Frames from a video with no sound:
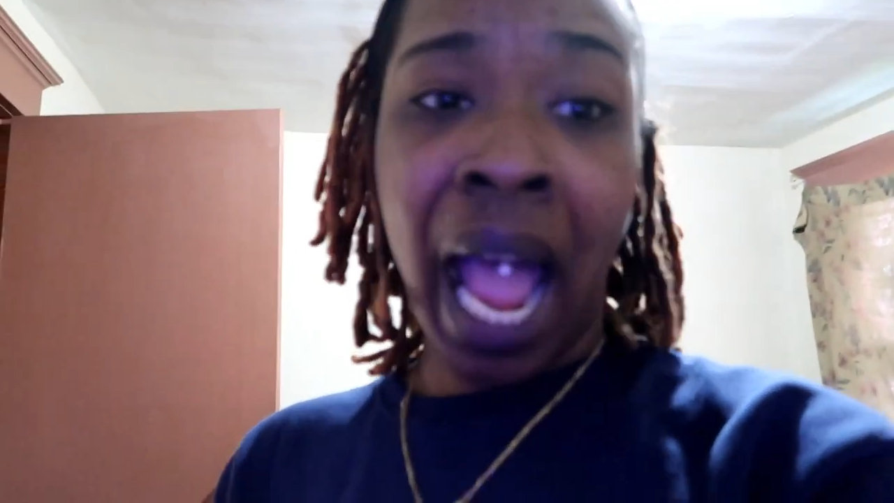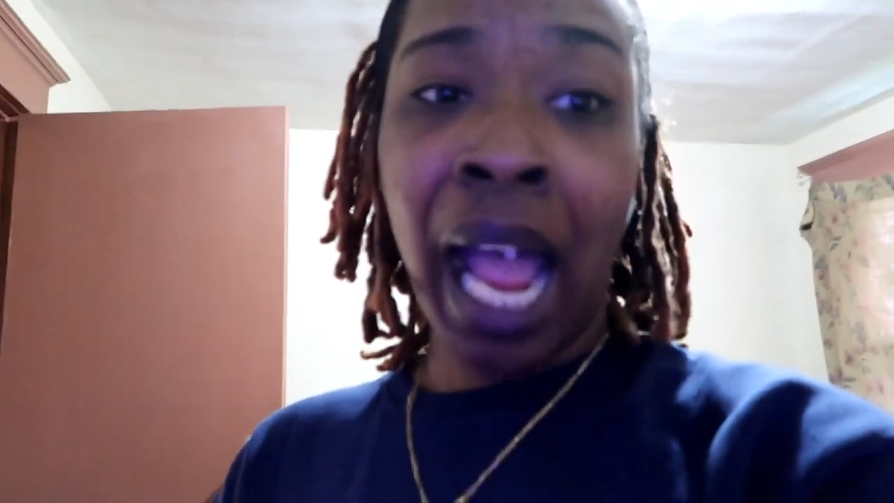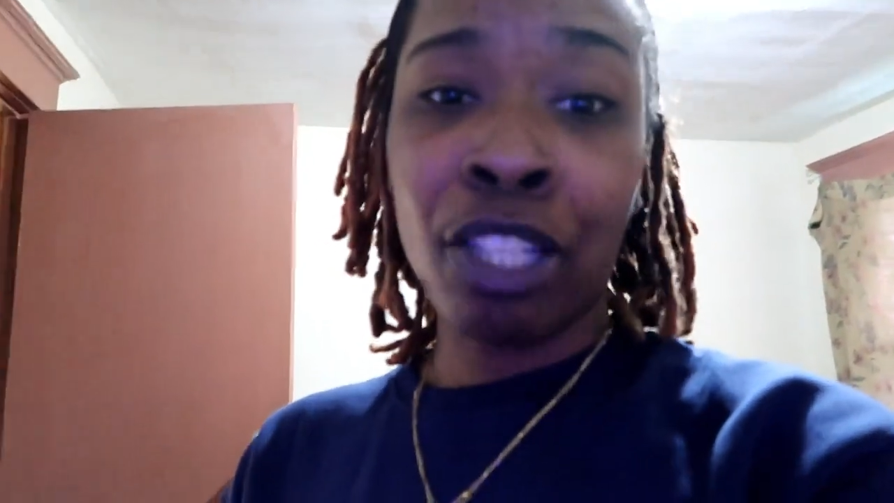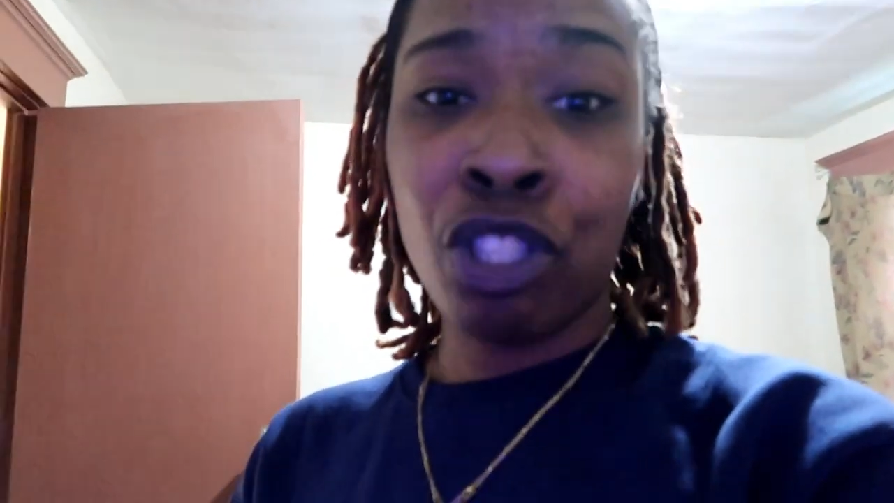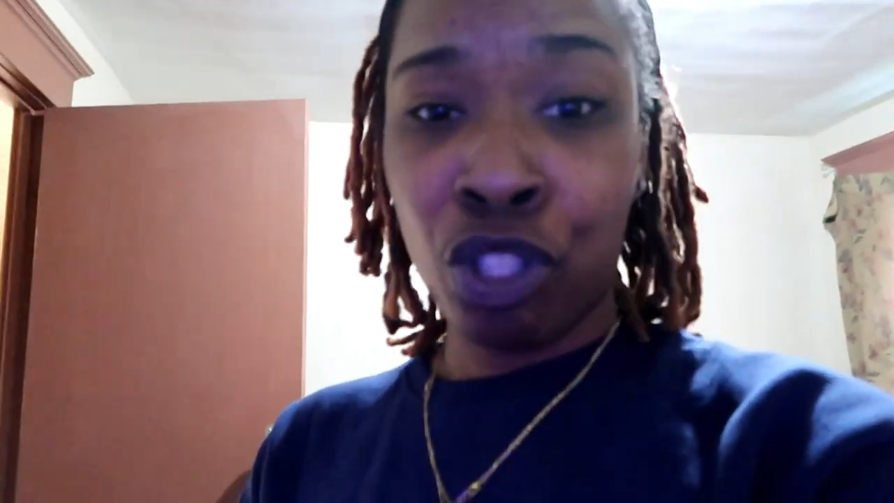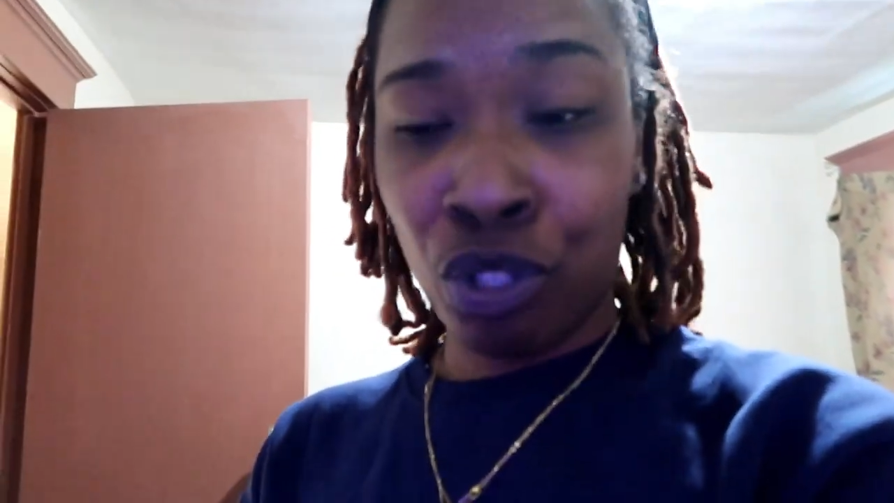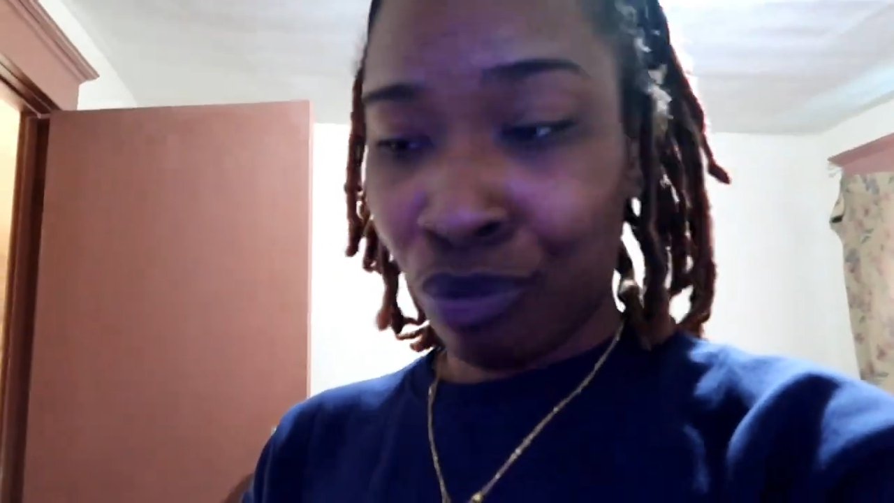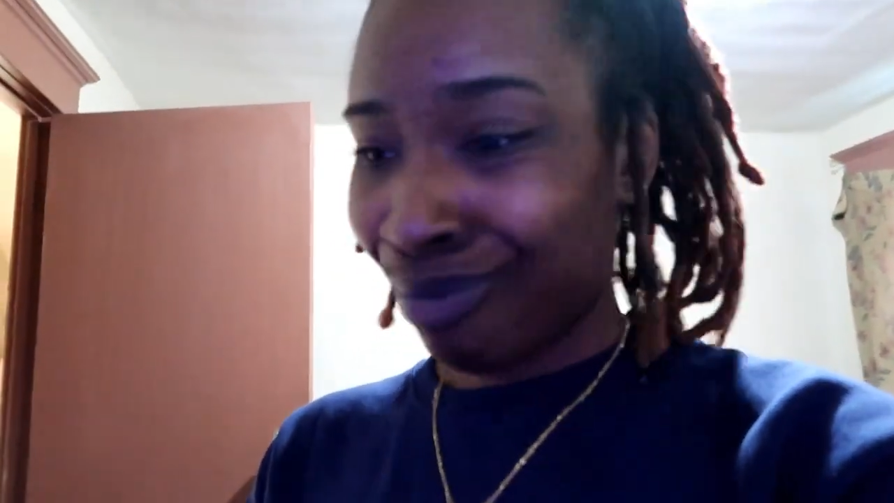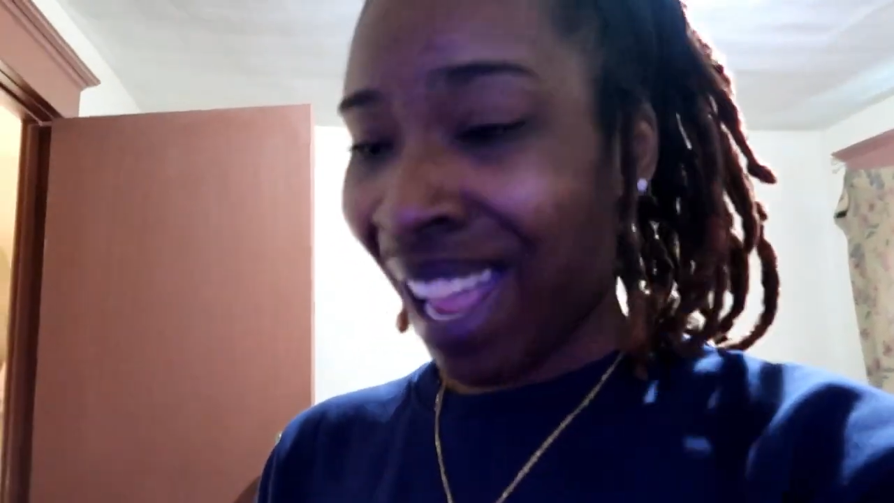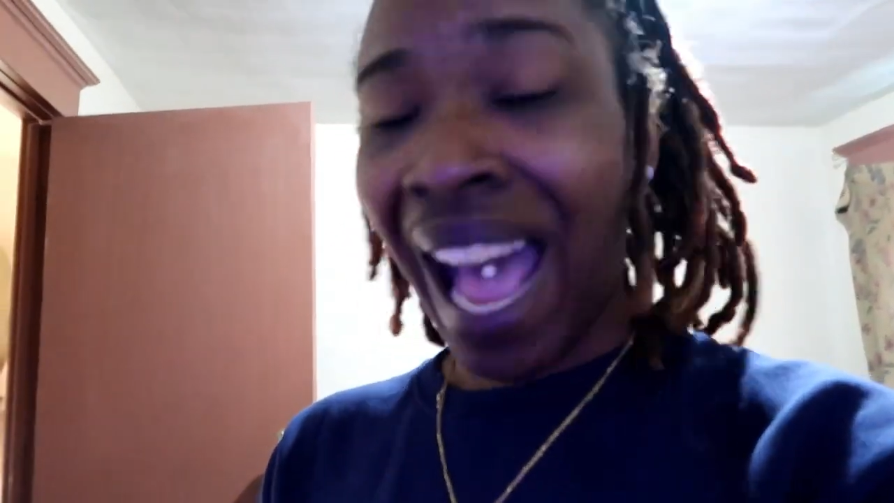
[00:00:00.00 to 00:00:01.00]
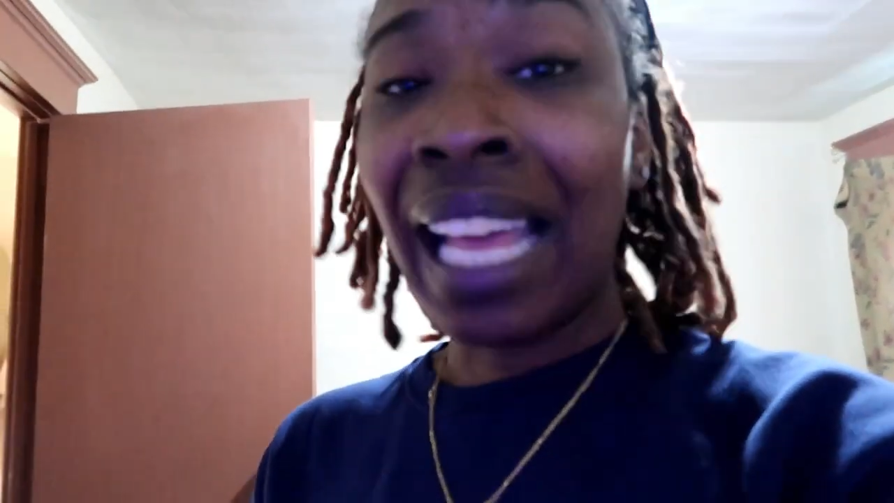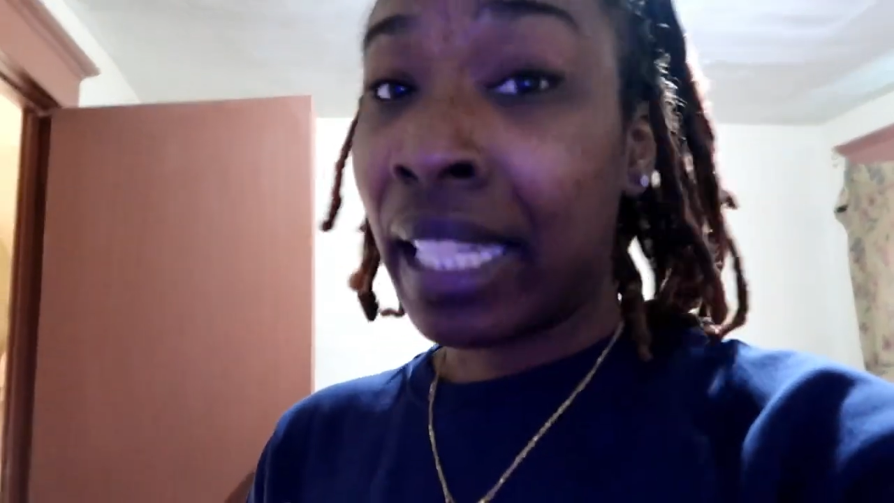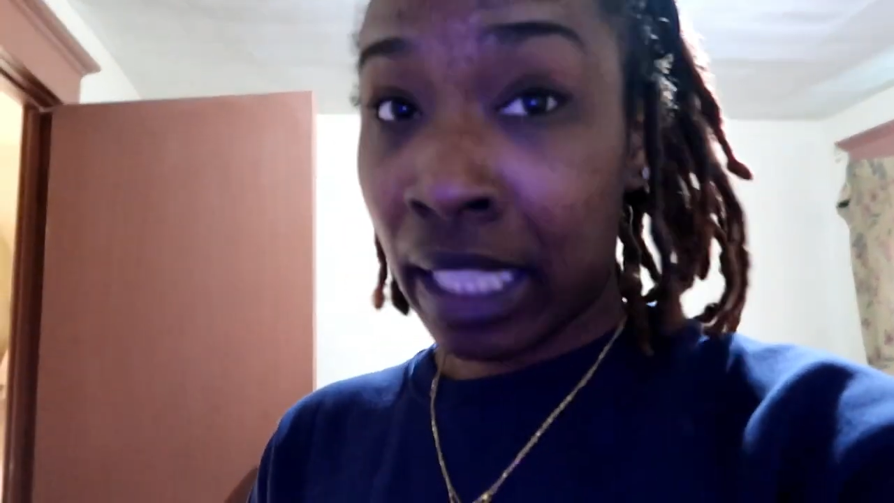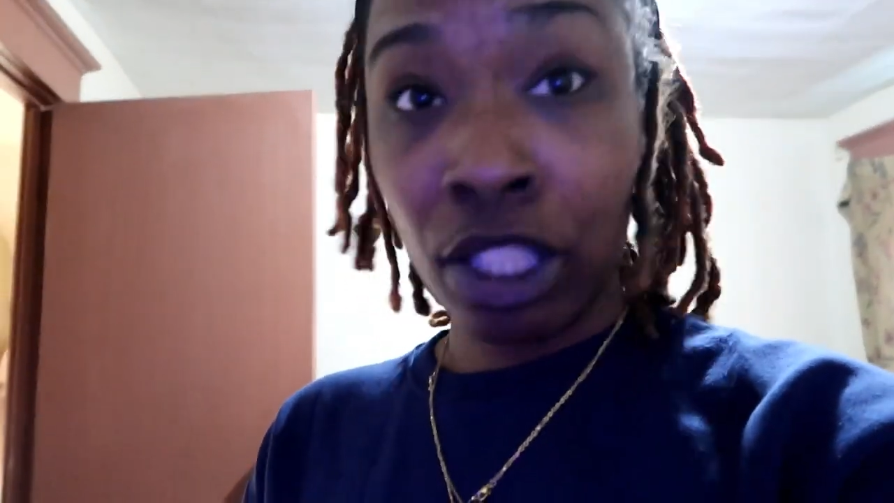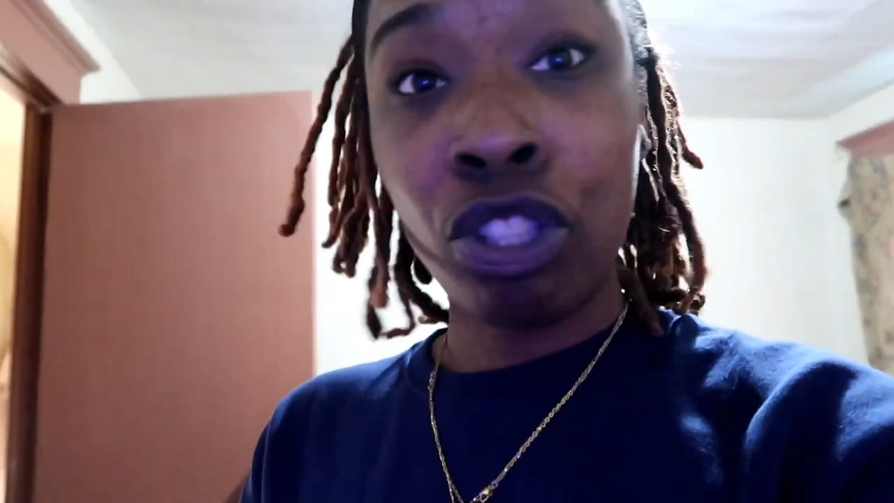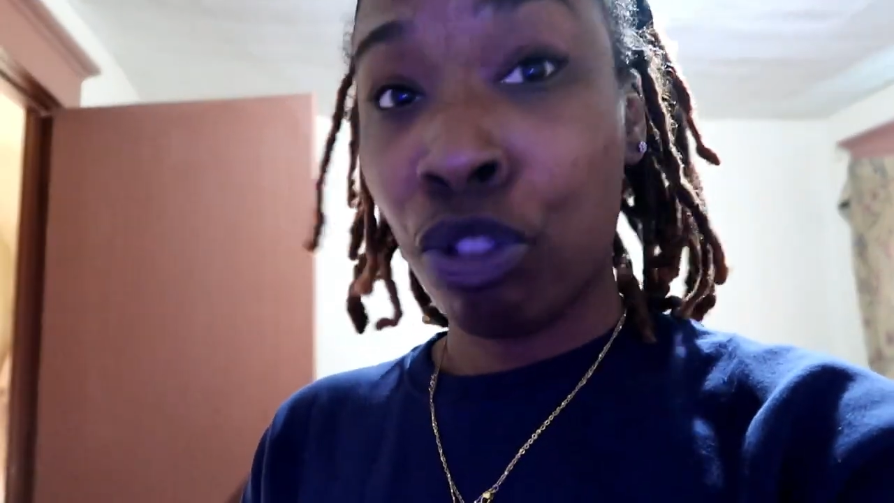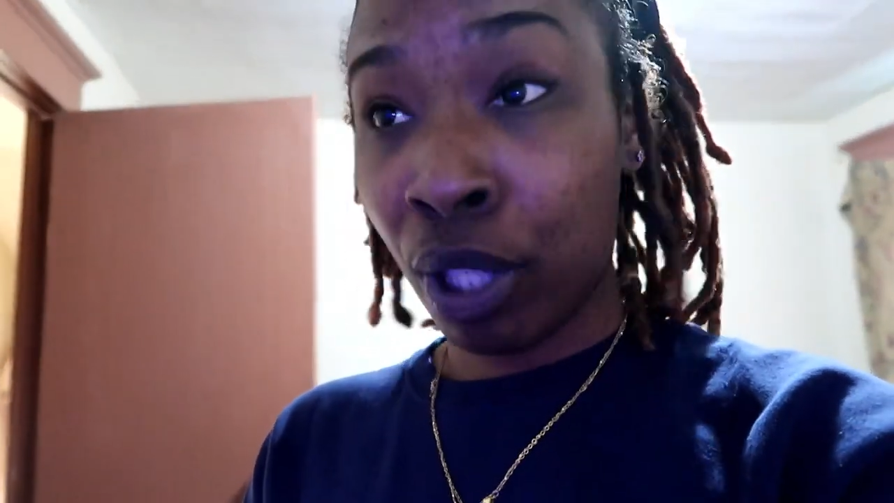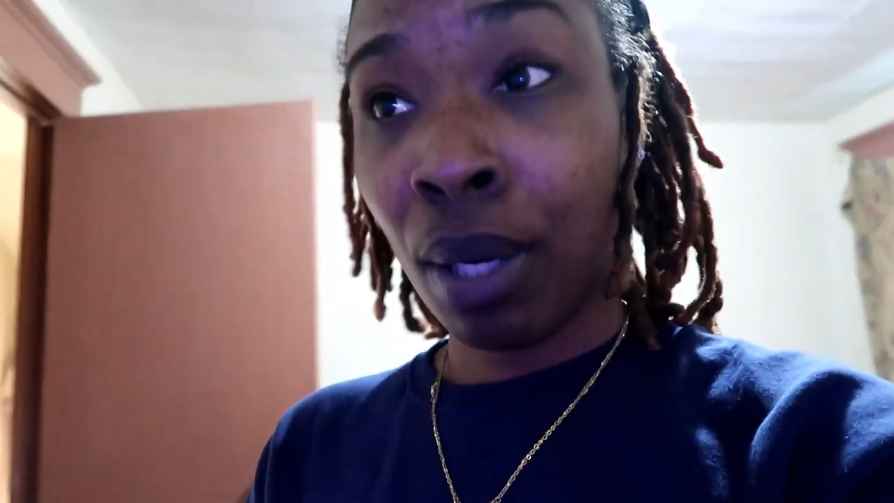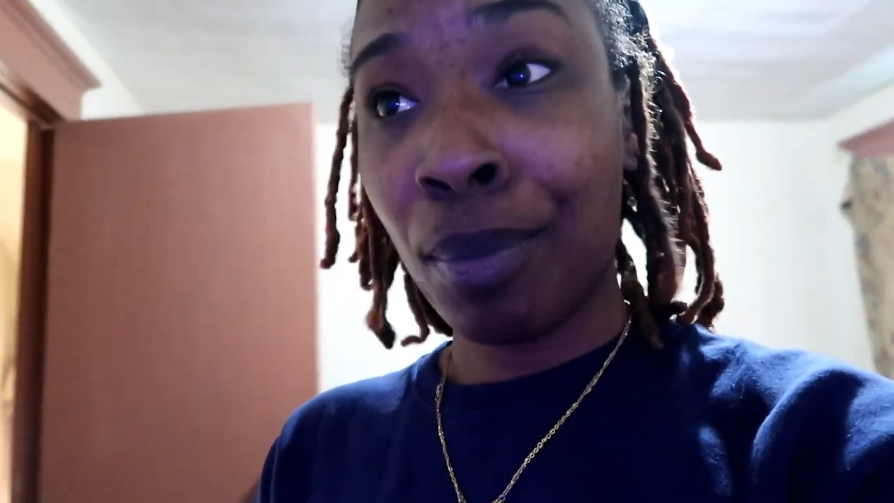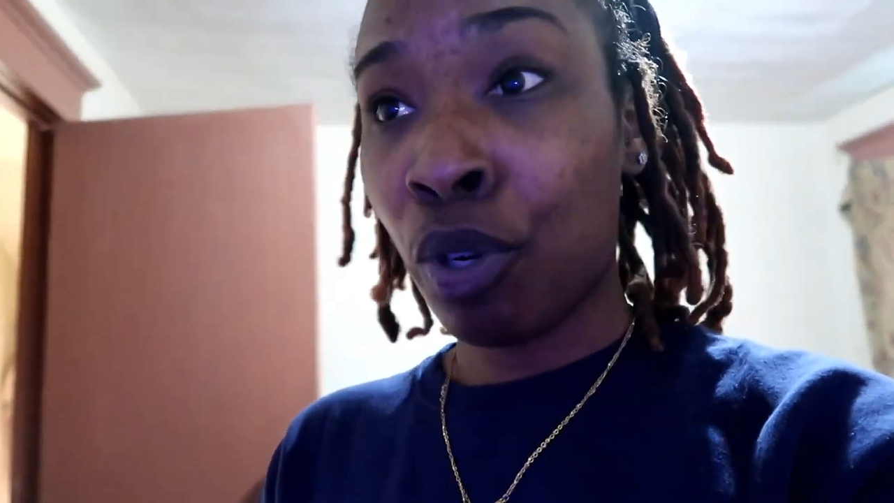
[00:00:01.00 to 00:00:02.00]
I need to
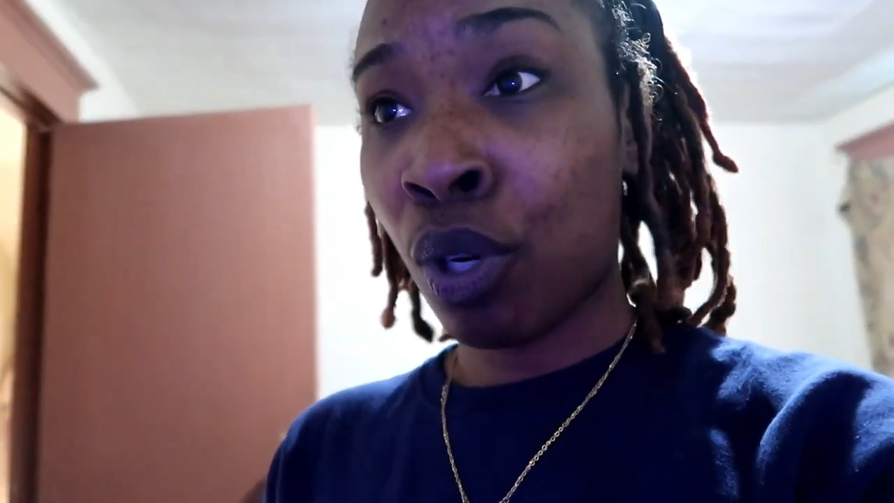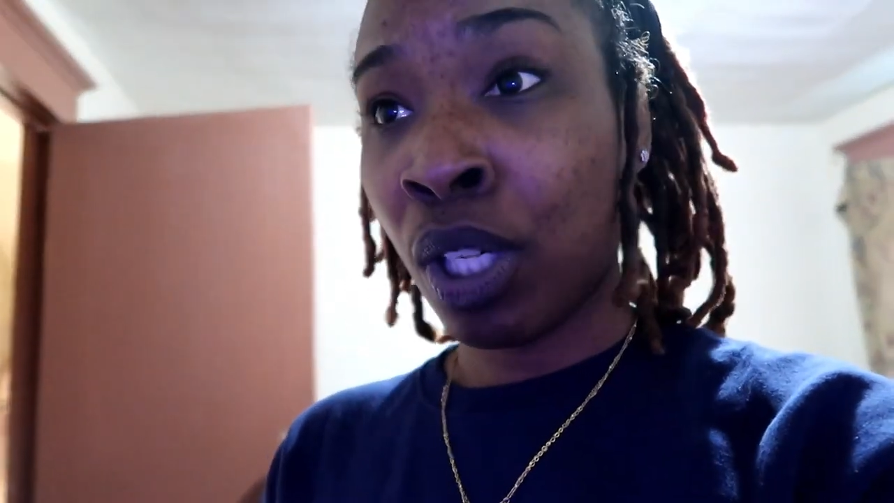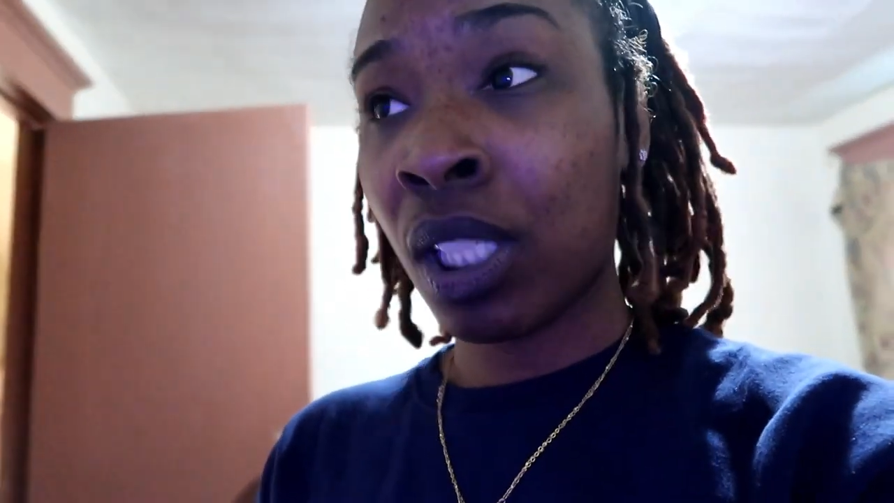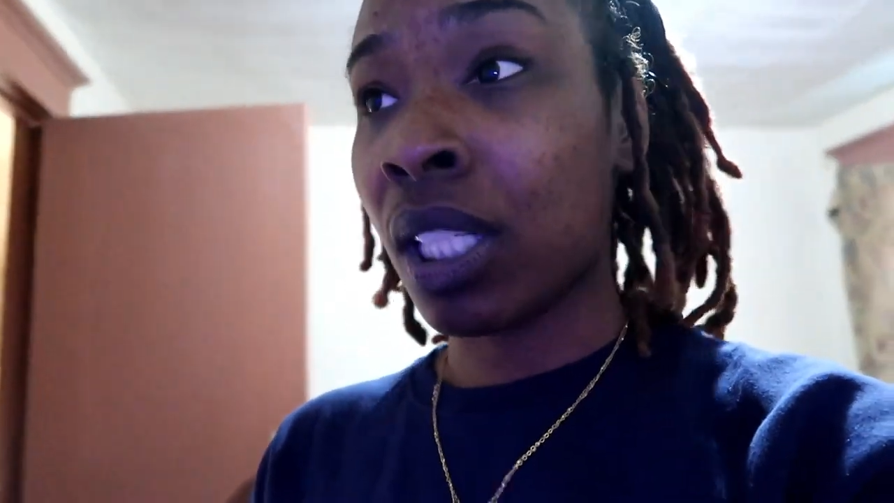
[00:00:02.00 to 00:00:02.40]
drink more